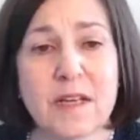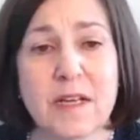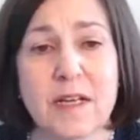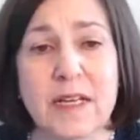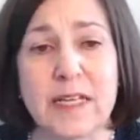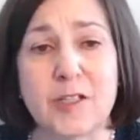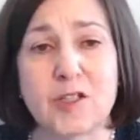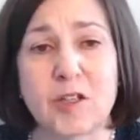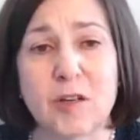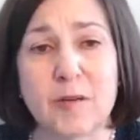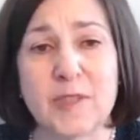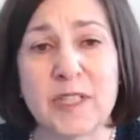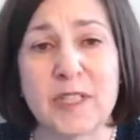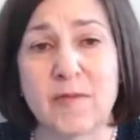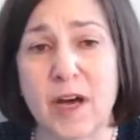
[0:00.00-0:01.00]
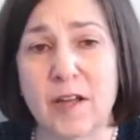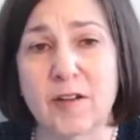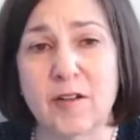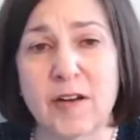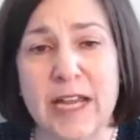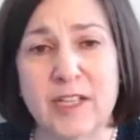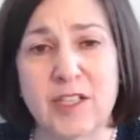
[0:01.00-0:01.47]
In terms of
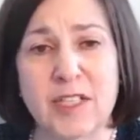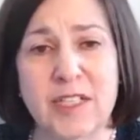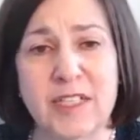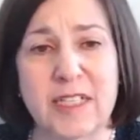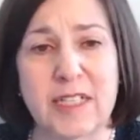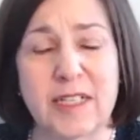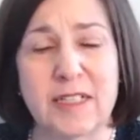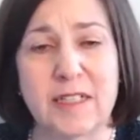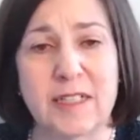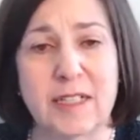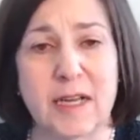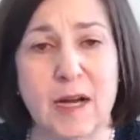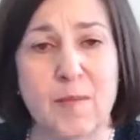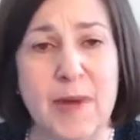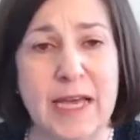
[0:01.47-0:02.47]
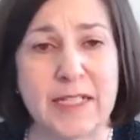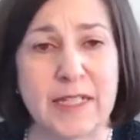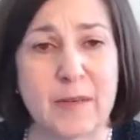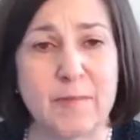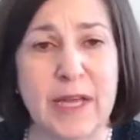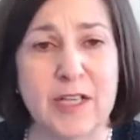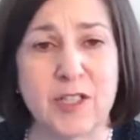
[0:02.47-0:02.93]
other agencies, as
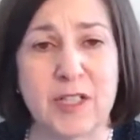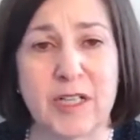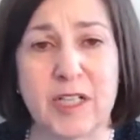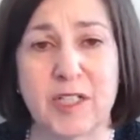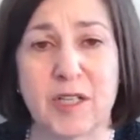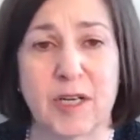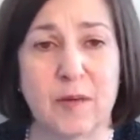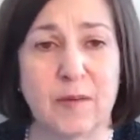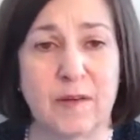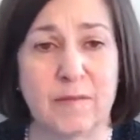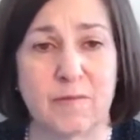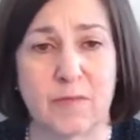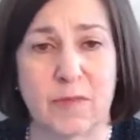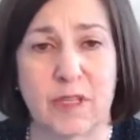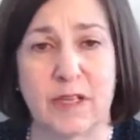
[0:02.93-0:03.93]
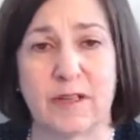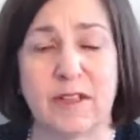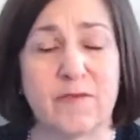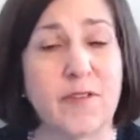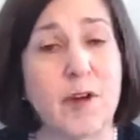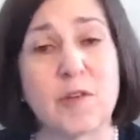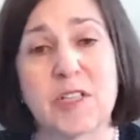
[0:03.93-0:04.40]
I mentioned,
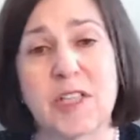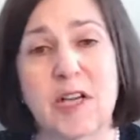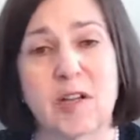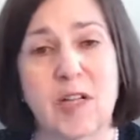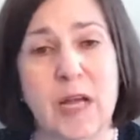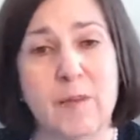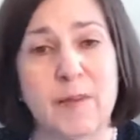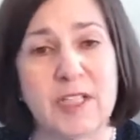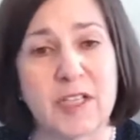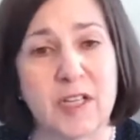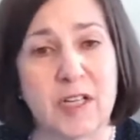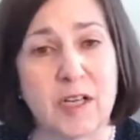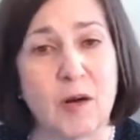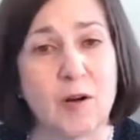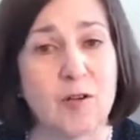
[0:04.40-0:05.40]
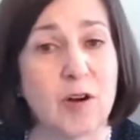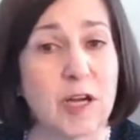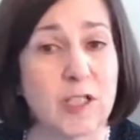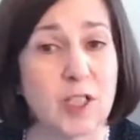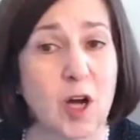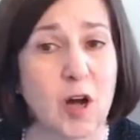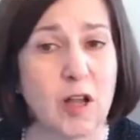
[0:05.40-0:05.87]
the focus on climate is going to go
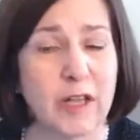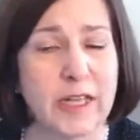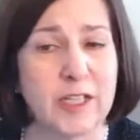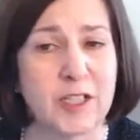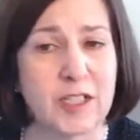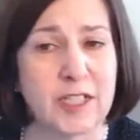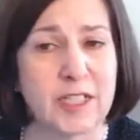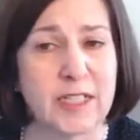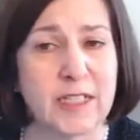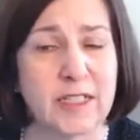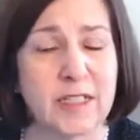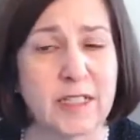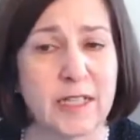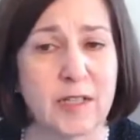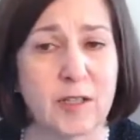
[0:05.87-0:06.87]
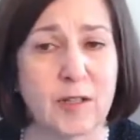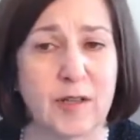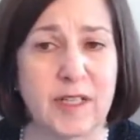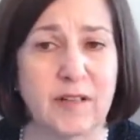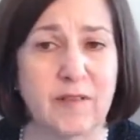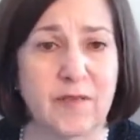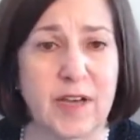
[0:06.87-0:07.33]
across all agencies,
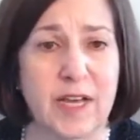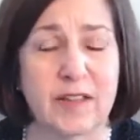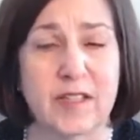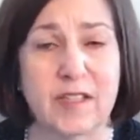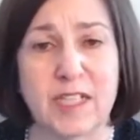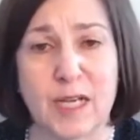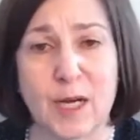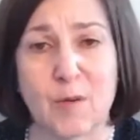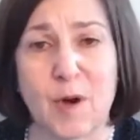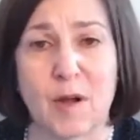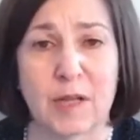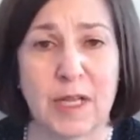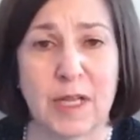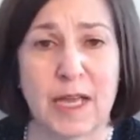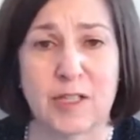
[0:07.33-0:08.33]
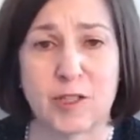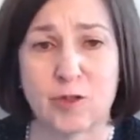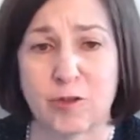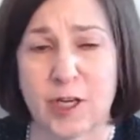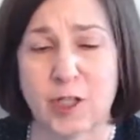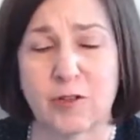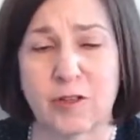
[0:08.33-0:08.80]
including the Fed, the DOL, and
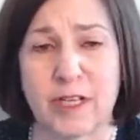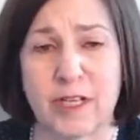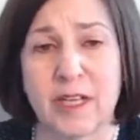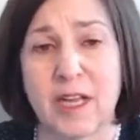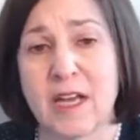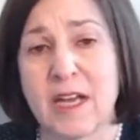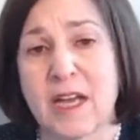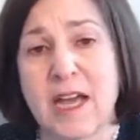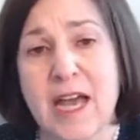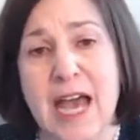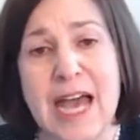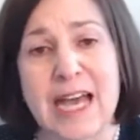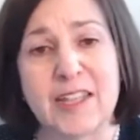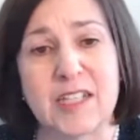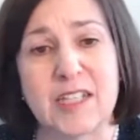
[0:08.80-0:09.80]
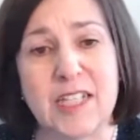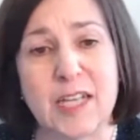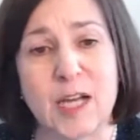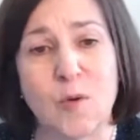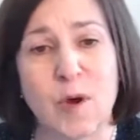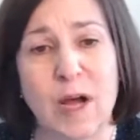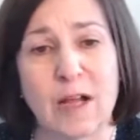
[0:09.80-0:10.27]
Treasury. At the
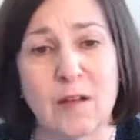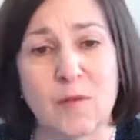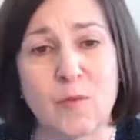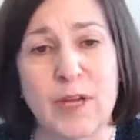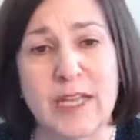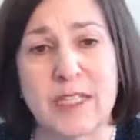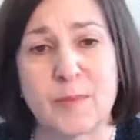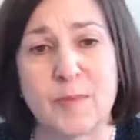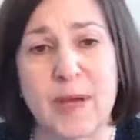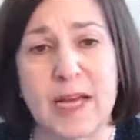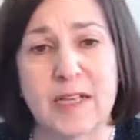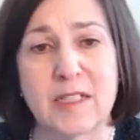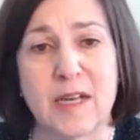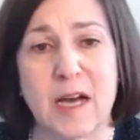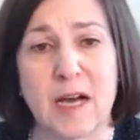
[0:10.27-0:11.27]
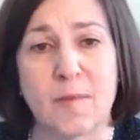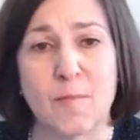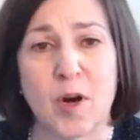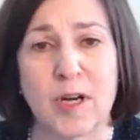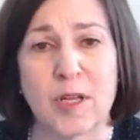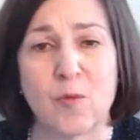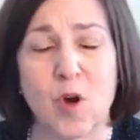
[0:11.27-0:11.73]
DOL, we expect
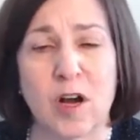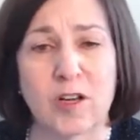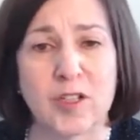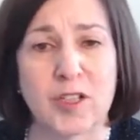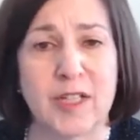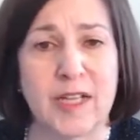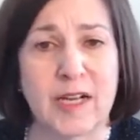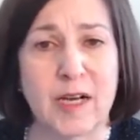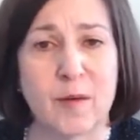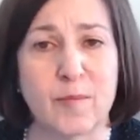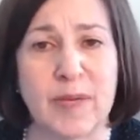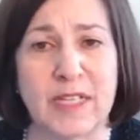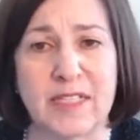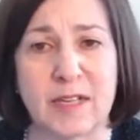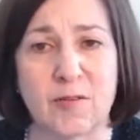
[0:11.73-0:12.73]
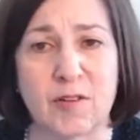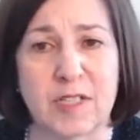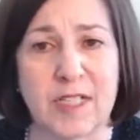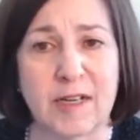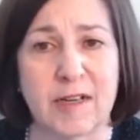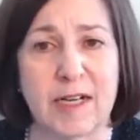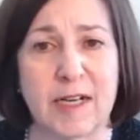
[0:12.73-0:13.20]
Marty Walsh, the incoming
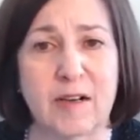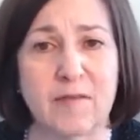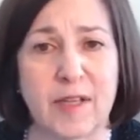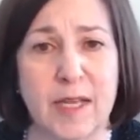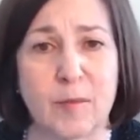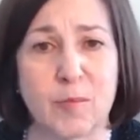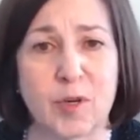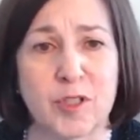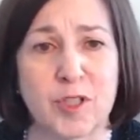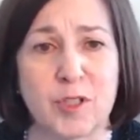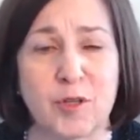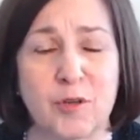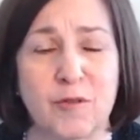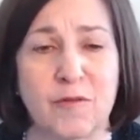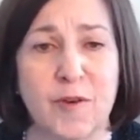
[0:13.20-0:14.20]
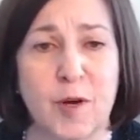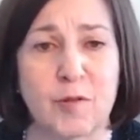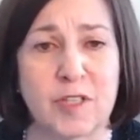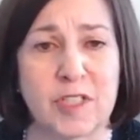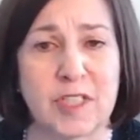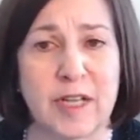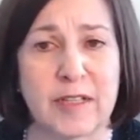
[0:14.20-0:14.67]
Secretary of Labor, to
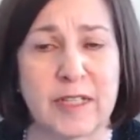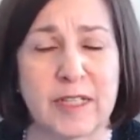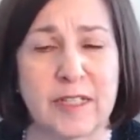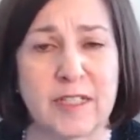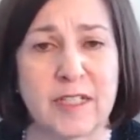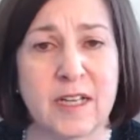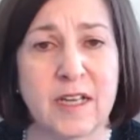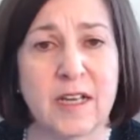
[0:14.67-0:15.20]
focus on this